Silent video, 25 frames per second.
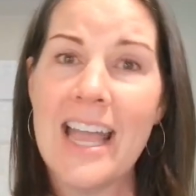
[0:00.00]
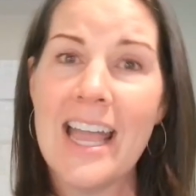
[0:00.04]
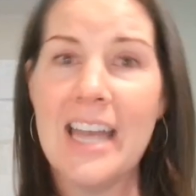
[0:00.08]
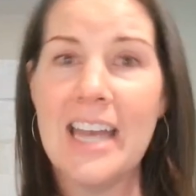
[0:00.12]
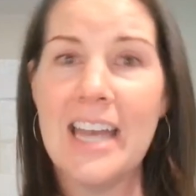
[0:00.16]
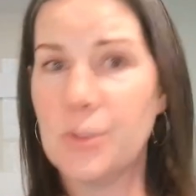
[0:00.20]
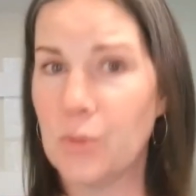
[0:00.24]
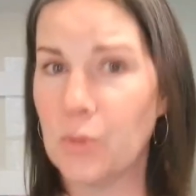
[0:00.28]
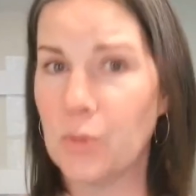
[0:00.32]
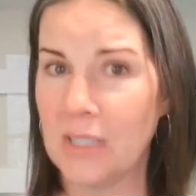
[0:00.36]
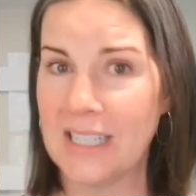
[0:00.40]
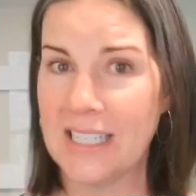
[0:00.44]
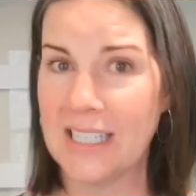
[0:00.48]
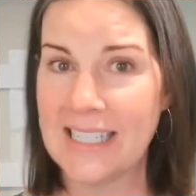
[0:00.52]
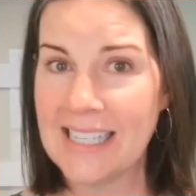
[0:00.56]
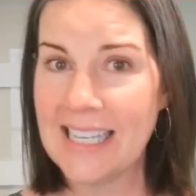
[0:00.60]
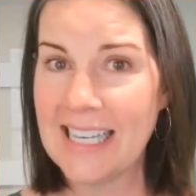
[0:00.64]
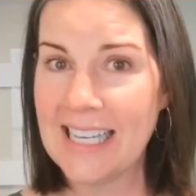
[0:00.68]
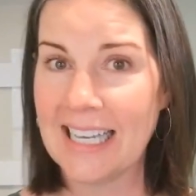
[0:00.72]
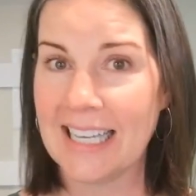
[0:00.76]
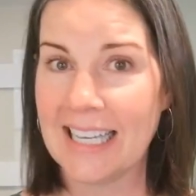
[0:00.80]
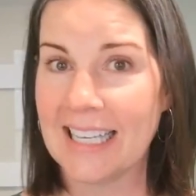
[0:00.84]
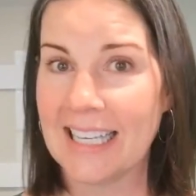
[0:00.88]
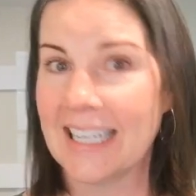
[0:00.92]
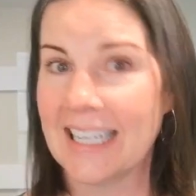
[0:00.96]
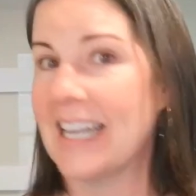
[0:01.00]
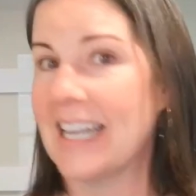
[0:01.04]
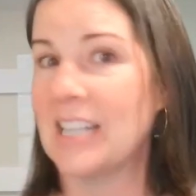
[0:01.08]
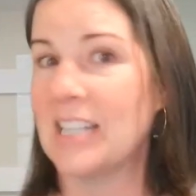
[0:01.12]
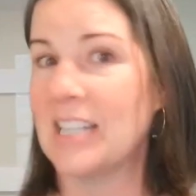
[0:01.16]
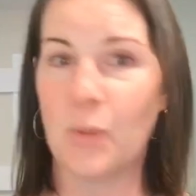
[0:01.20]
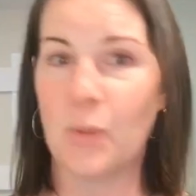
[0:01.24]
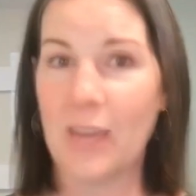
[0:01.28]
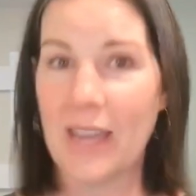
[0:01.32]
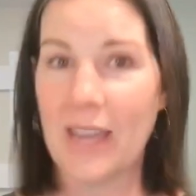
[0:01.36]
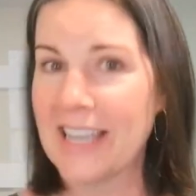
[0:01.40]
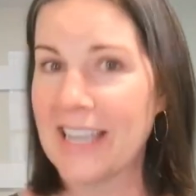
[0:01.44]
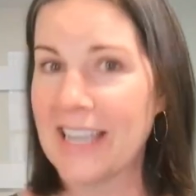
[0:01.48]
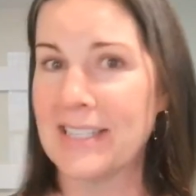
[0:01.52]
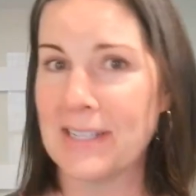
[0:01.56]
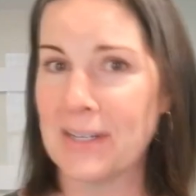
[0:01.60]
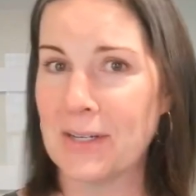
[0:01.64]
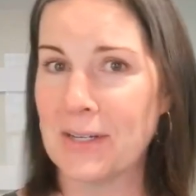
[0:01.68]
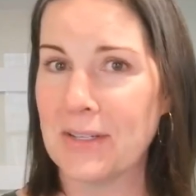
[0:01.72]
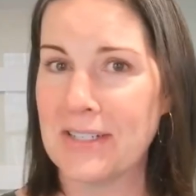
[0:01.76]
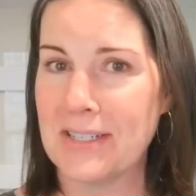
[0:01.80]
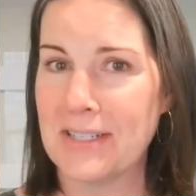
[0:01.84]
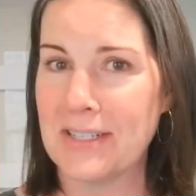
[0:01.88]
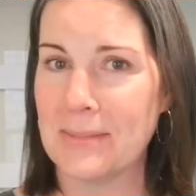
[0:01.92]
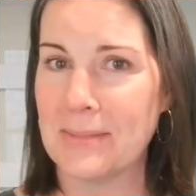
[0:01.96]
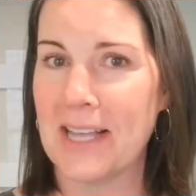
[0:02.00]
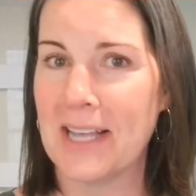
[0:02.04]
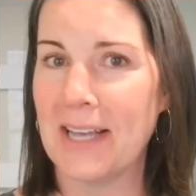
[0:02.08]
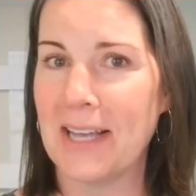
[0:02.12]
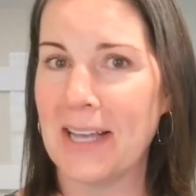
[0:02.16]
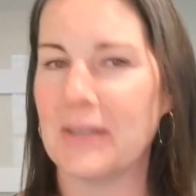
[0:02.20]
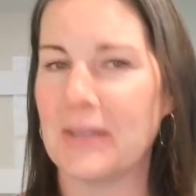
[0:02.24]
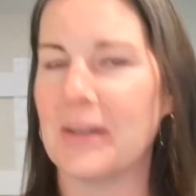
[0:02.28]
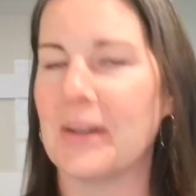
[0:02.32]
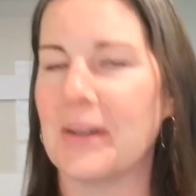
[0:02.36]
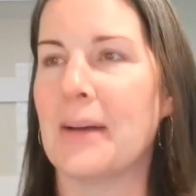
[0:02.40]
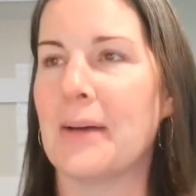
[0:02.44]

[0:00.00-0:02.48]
And it's really slick, and it's way easier than Dubsado.